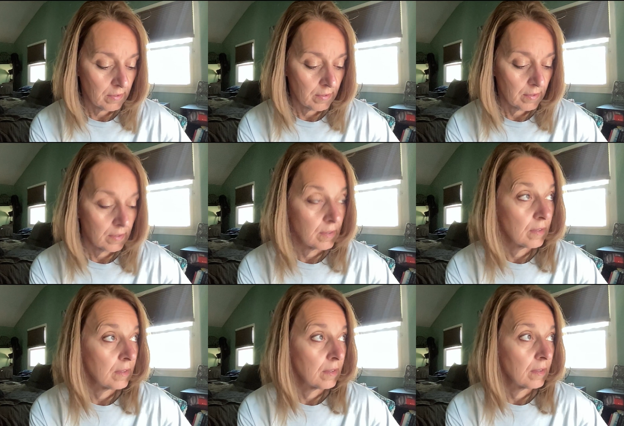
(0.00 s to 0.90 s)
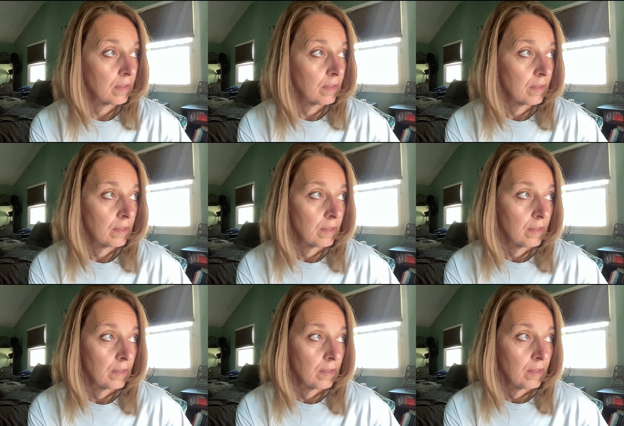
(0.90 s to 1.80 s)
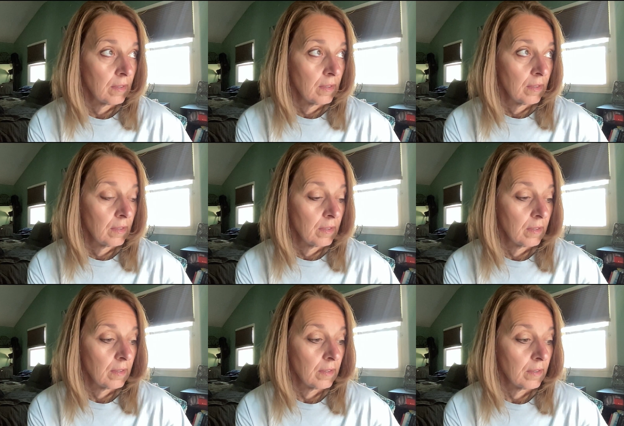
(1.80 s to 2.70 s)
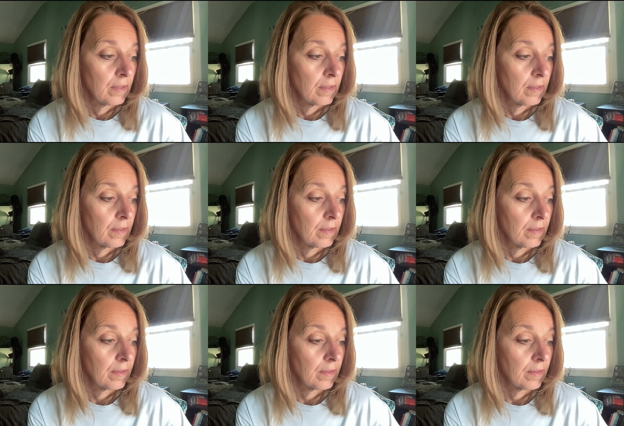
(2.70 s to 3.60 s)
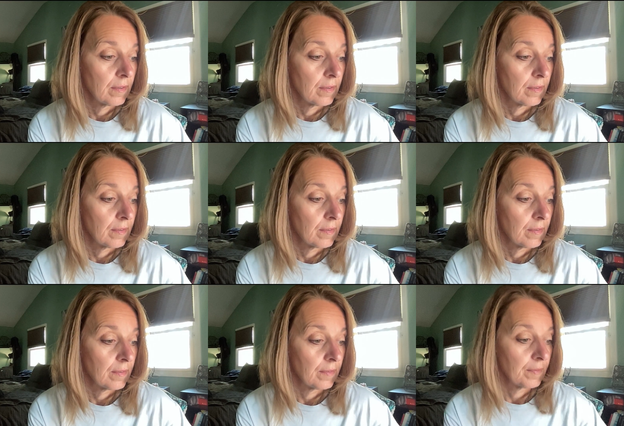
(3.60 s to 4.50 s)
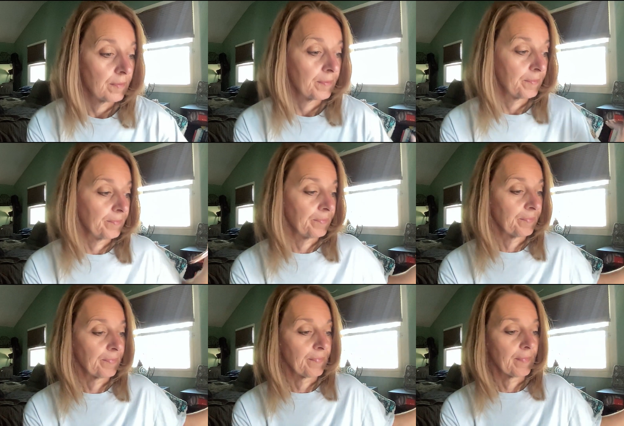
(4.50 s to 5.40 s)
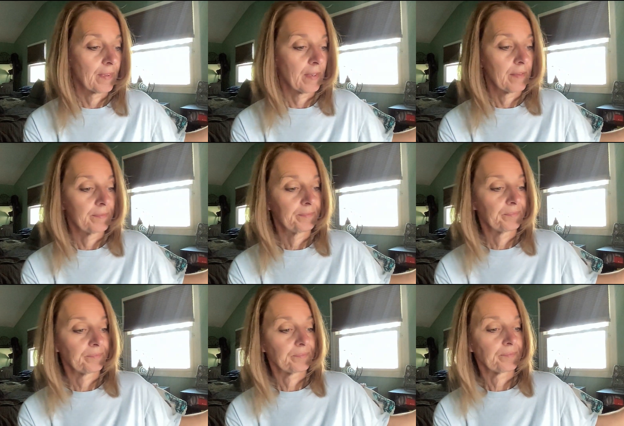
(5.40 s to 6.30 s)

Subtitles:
Nothing is said.